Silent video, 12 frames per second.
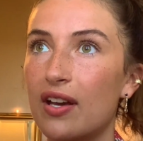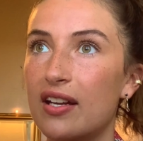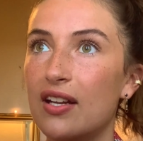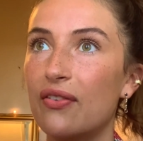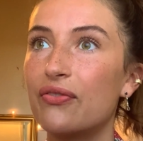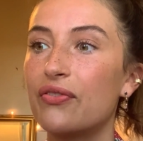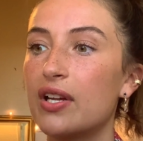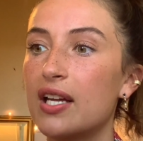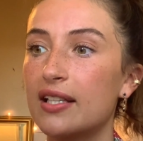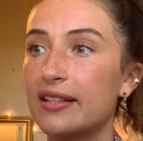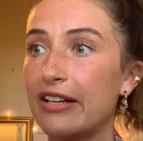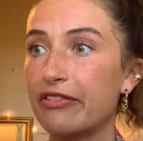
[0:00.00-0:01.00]
And if
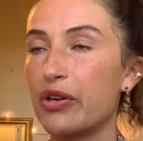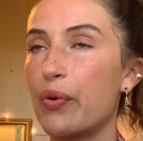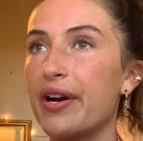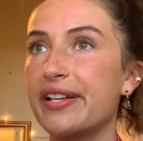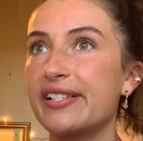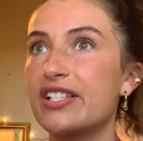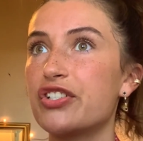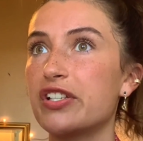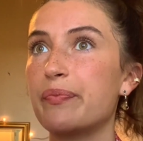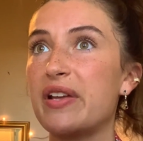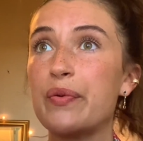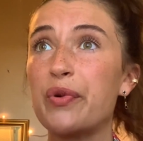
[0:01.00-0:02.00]
that requires it
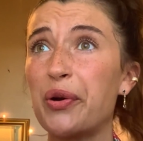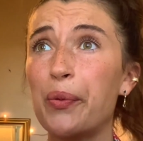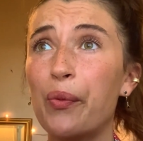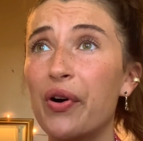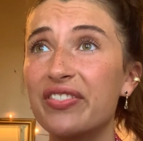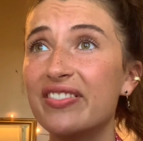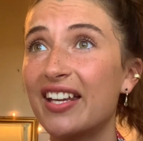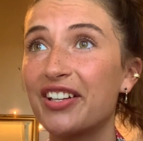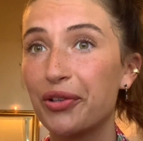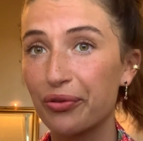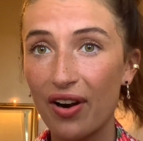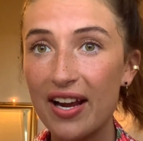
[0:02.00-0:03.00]
just being one-on-one, then
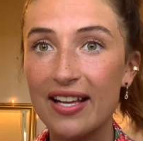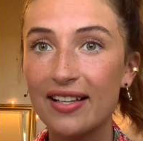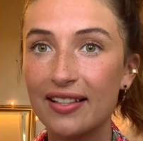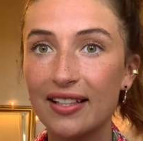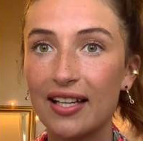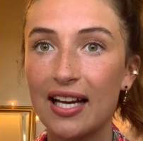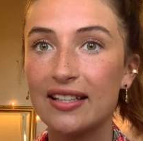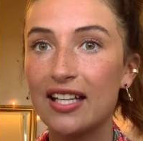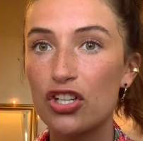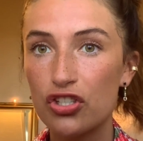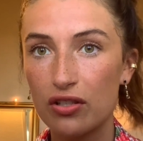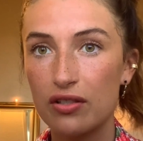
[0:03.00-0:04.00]
great, and they
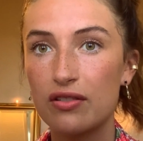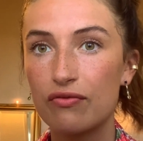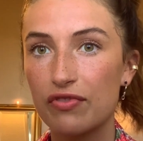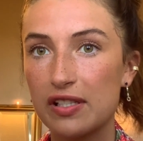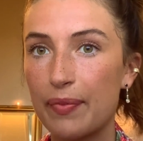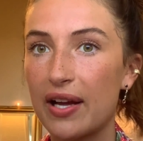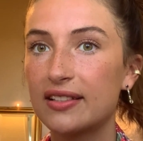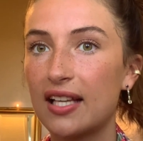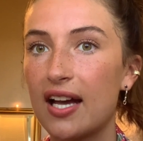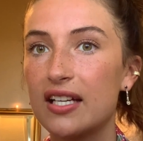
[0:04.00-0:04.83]
should respect that.